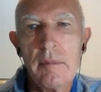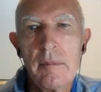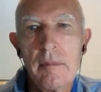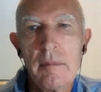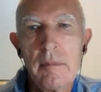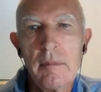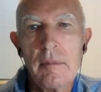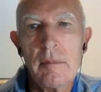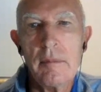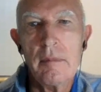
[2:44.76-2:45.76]

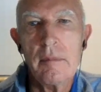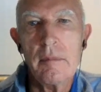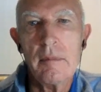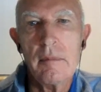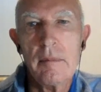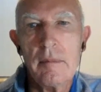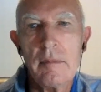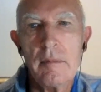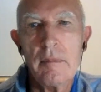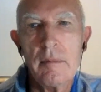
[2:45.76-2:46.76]

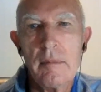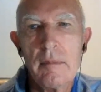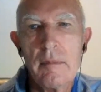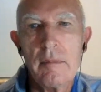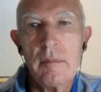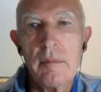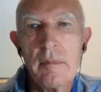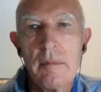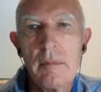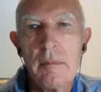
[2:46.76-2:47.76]

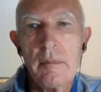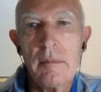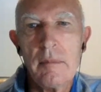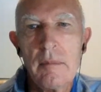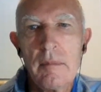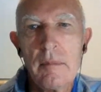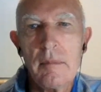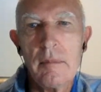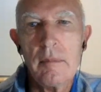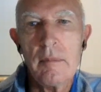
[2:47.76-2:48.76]

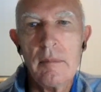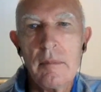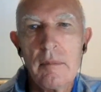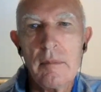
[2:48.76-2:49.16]
The person shown says nothing.